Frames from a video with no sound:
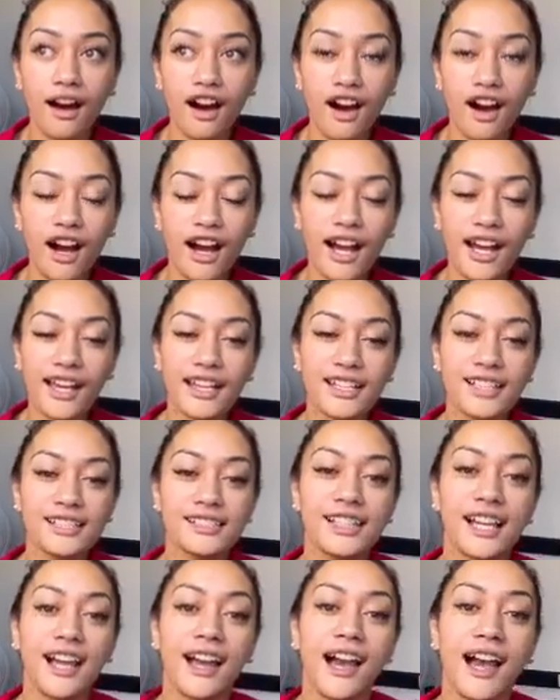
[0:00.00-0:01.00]
I
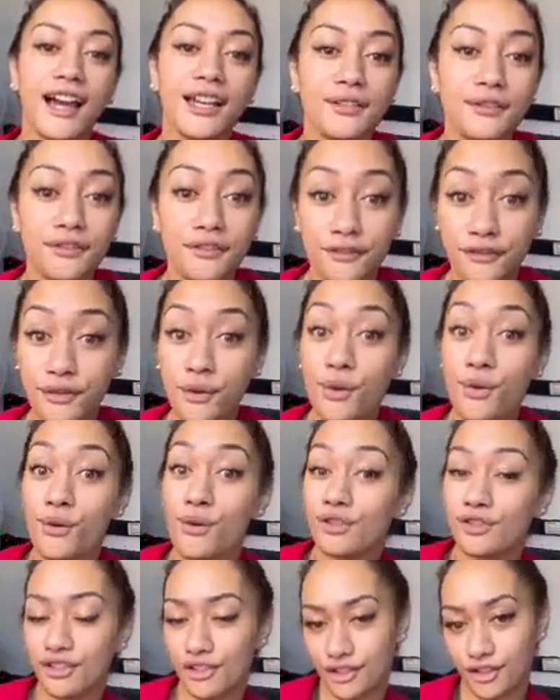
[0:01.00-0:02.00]
can't
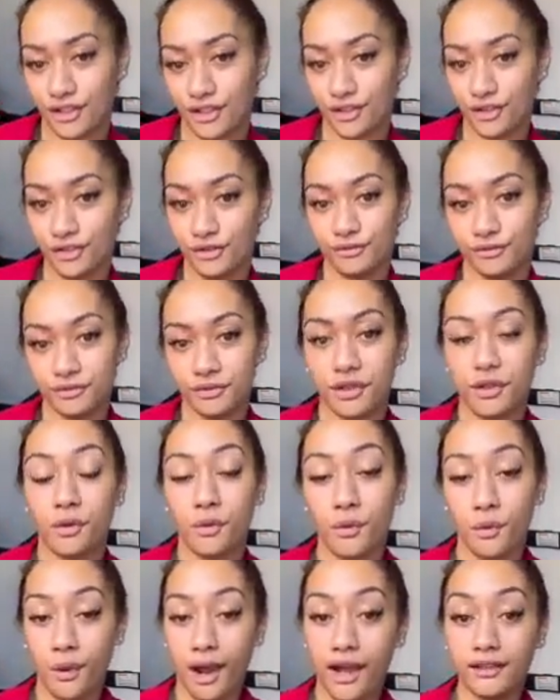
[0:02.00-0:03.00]
afford to.
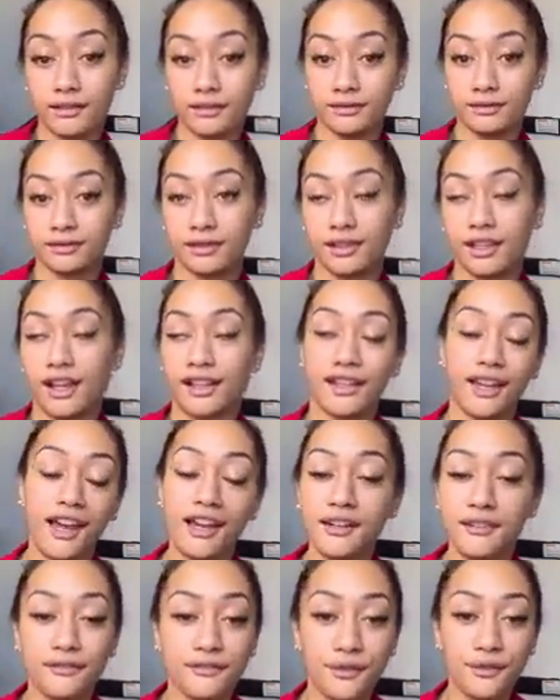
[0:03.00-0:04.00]
One, I
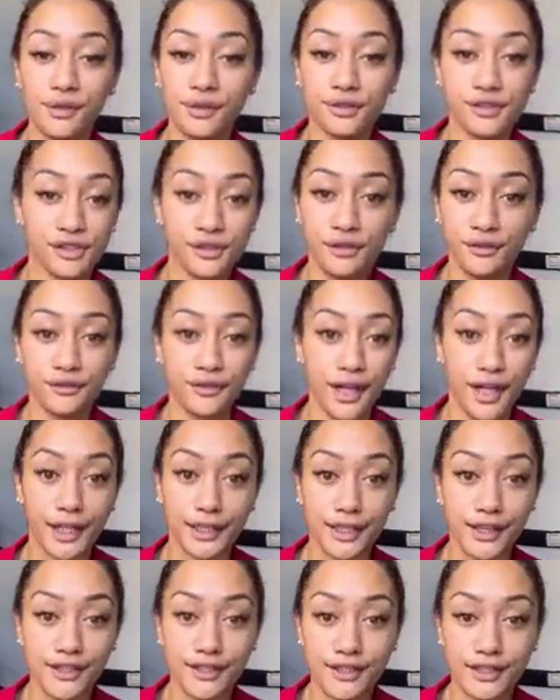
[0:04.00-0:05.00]
can't afford to
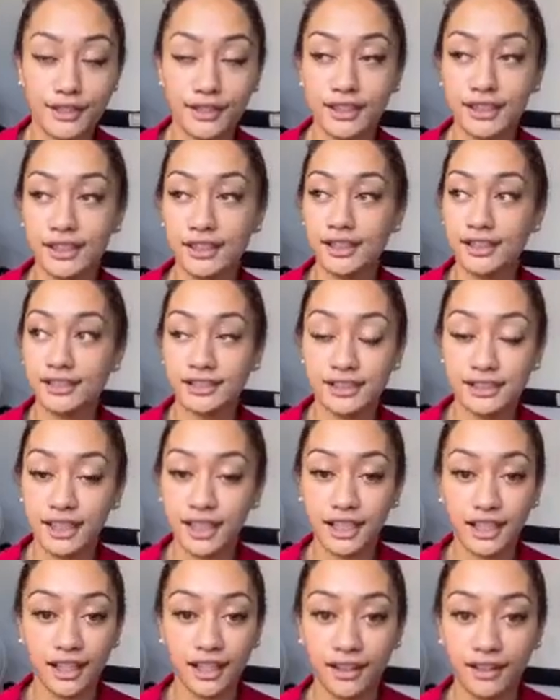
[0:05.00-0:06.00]
financially.
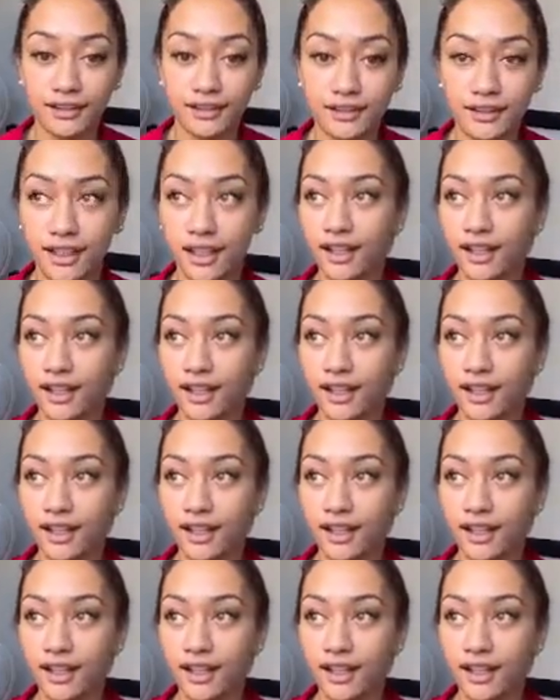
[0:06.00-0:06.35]
Second,